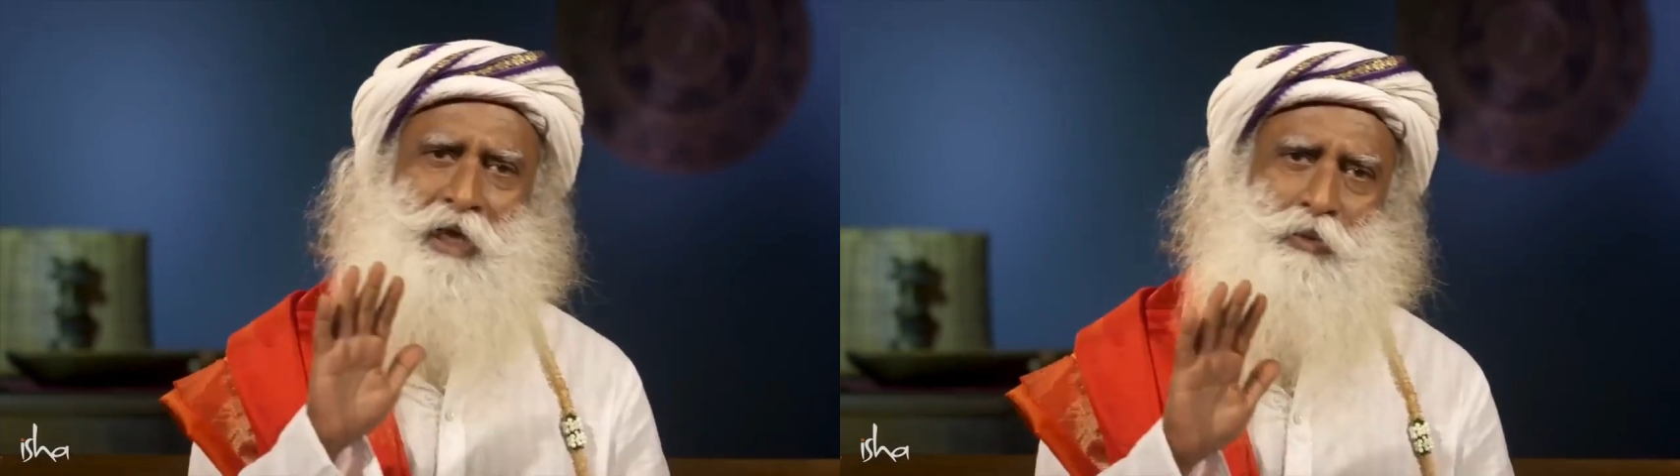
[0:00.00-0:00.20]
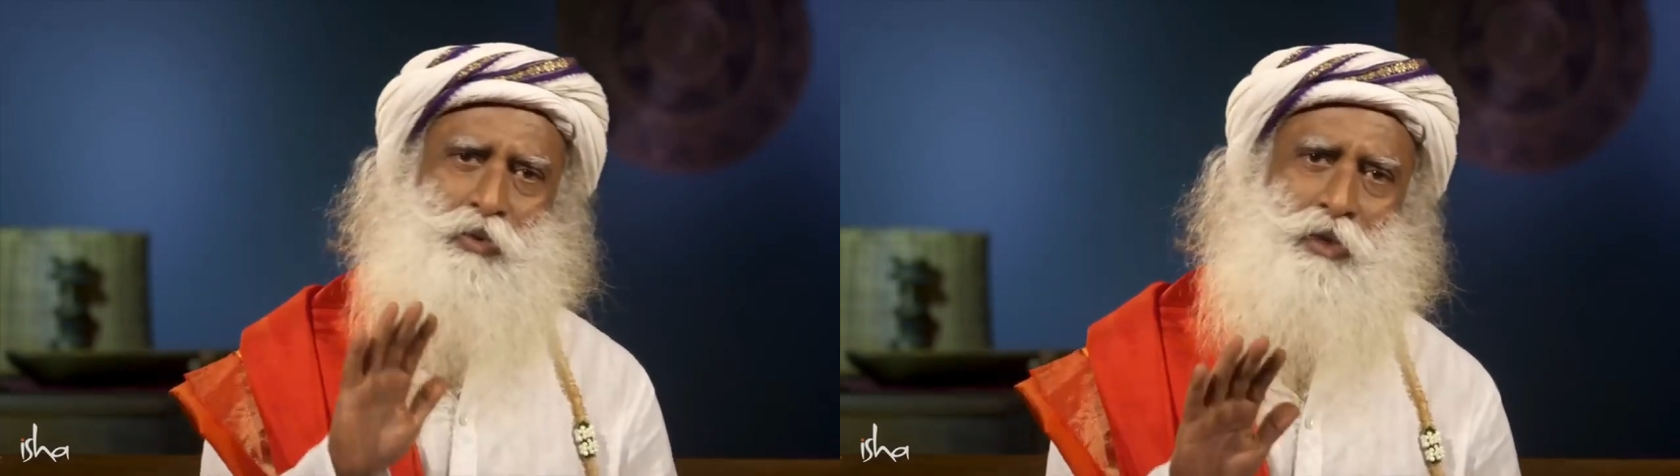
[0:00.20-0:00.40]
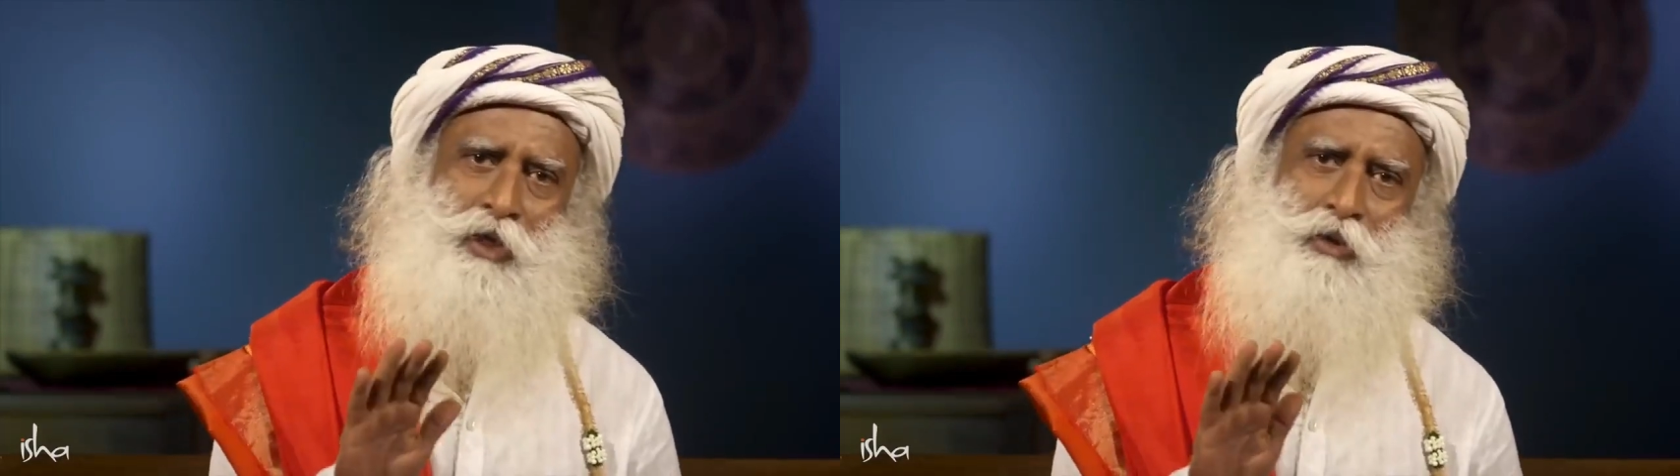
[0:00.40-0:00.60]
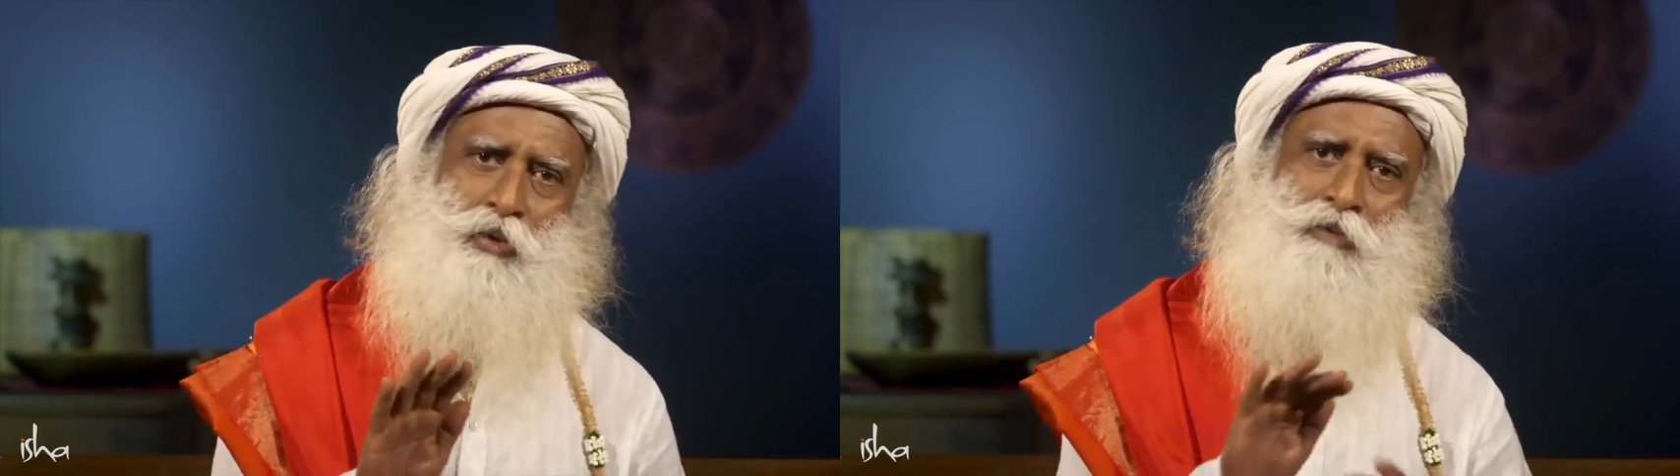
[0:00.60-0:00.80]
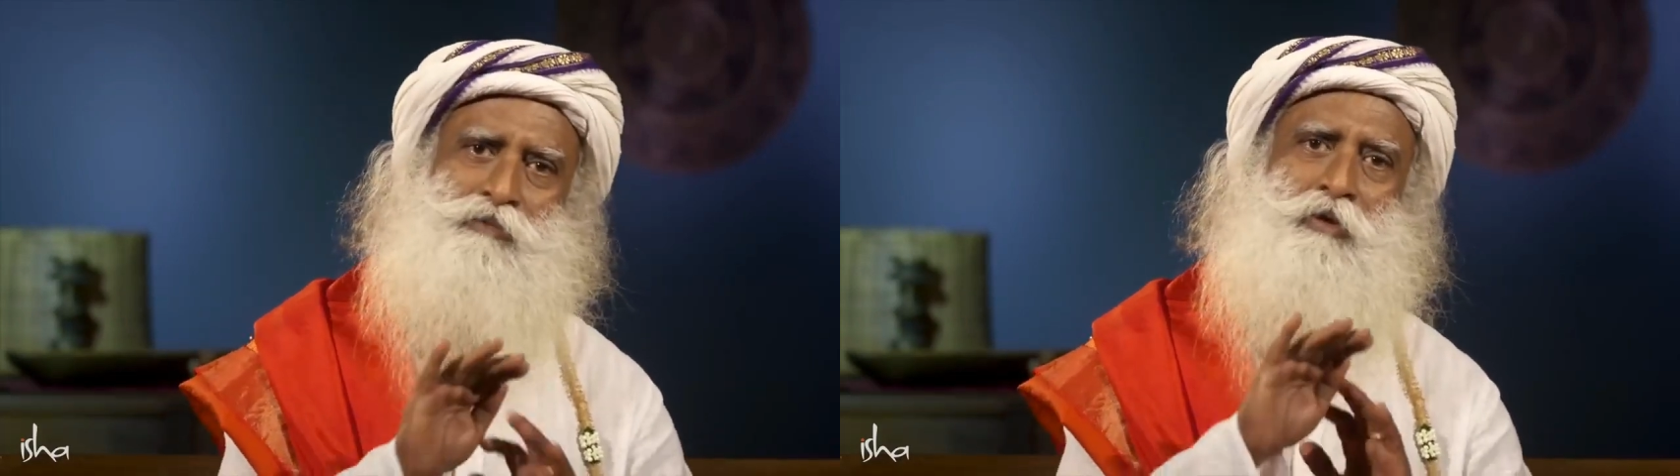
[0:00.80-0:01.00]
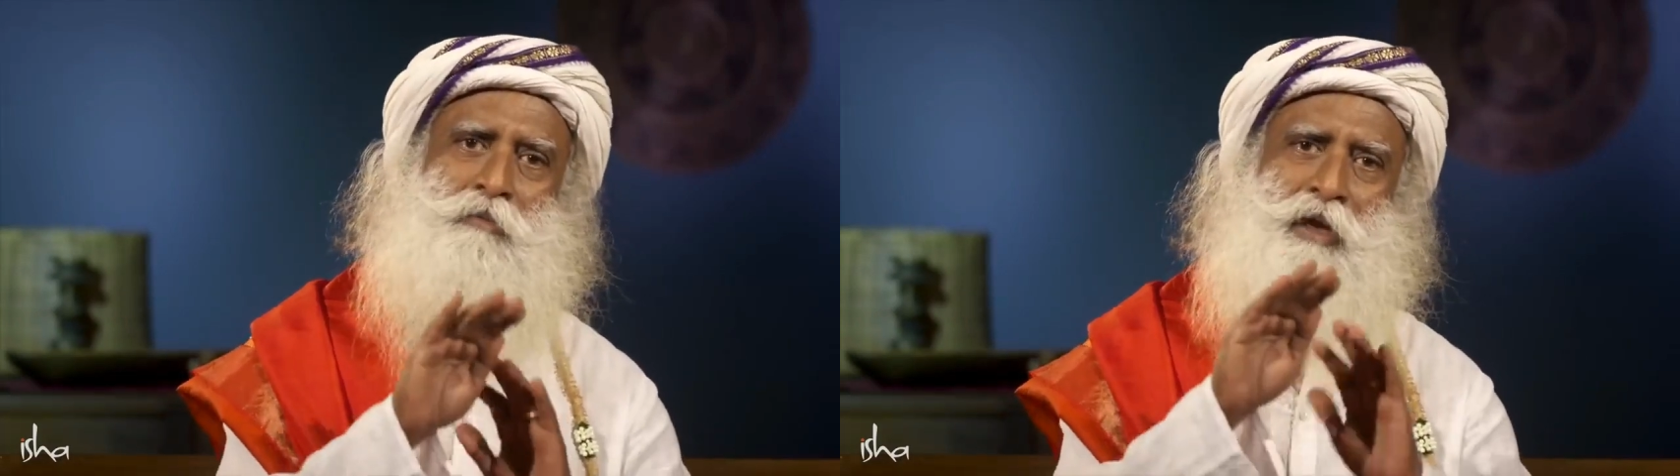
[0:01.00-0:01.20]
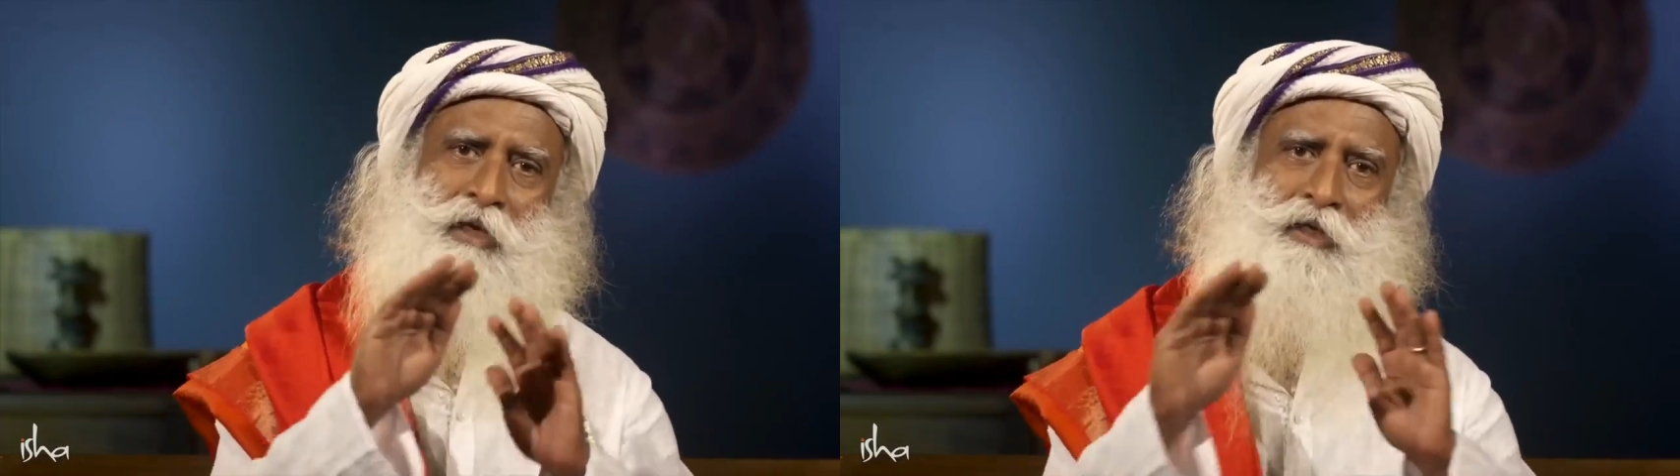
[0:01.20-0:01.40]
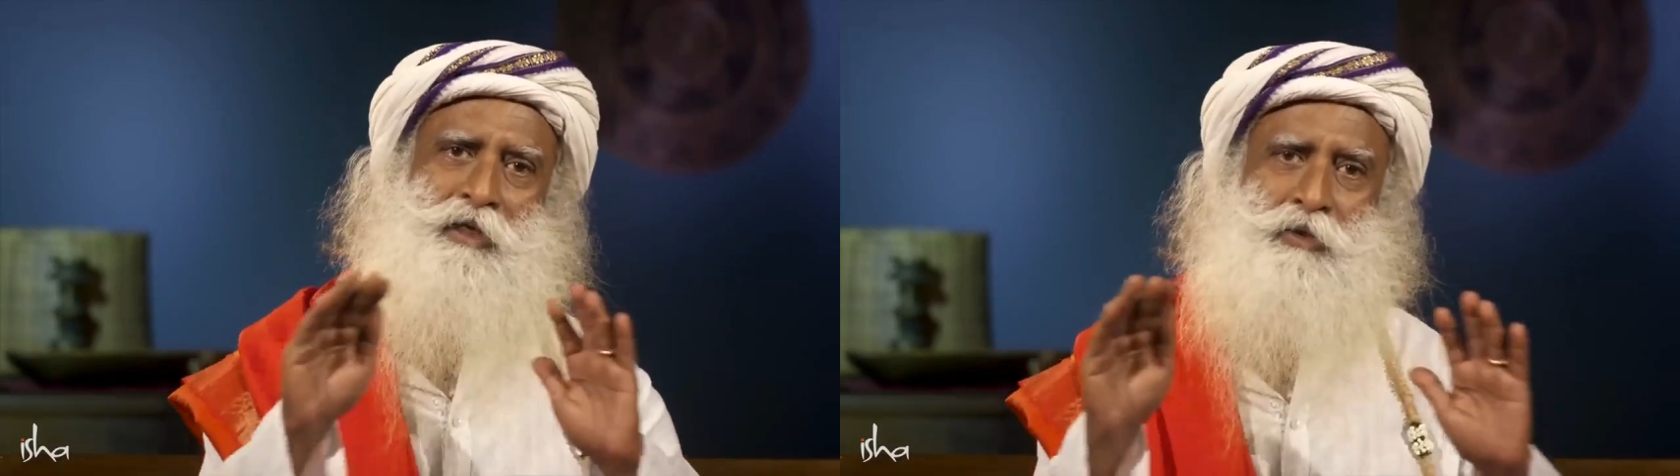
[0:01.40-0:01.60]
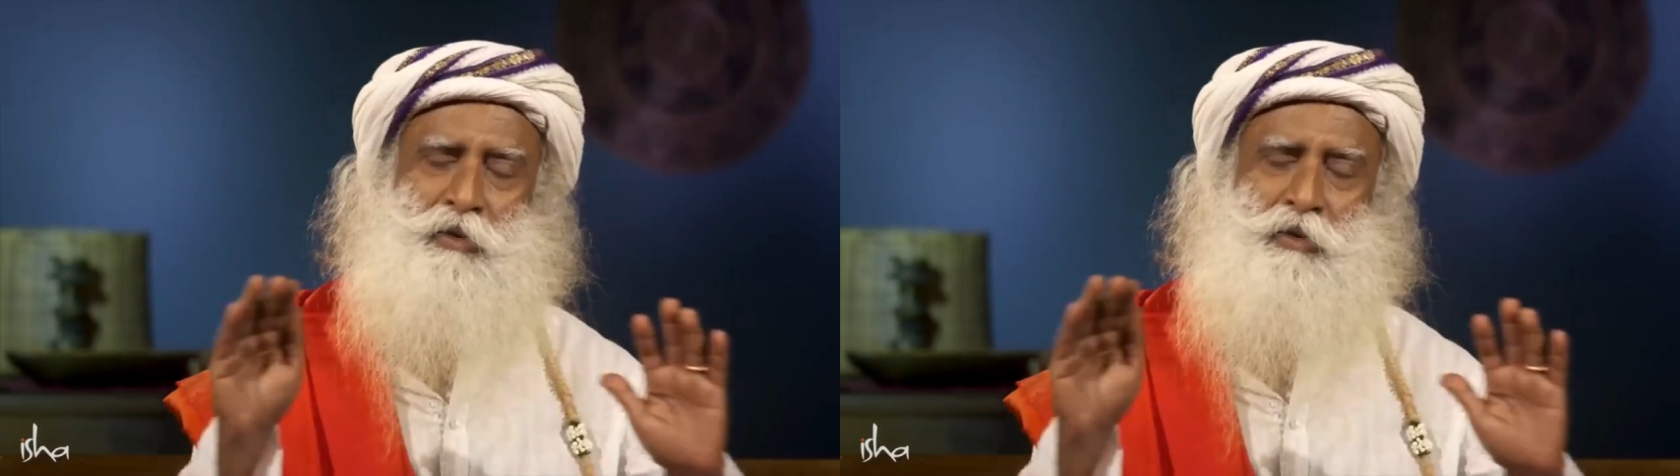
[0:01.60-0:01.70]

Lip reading: now you can do if you're maintaining